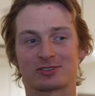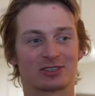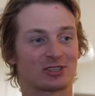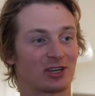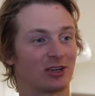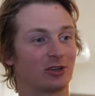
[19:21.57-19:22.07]
to
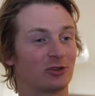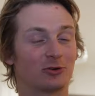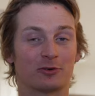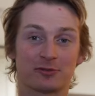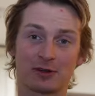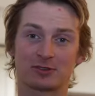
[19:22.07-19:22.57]
turn
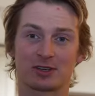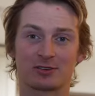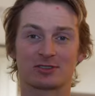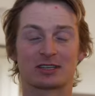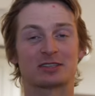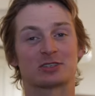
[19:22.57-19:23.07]
your
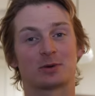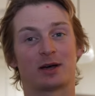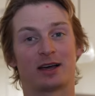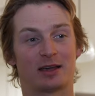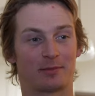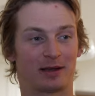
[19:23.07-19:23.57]
photos into a
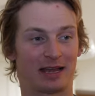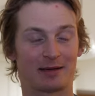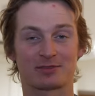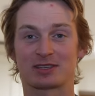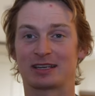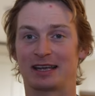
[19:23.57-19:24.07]

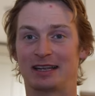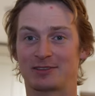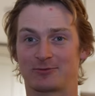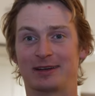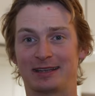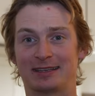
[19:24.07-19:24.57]
hyperlapse. It's
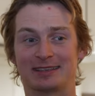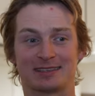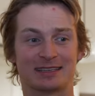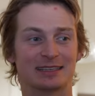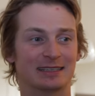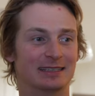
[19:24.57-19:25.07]
really easy.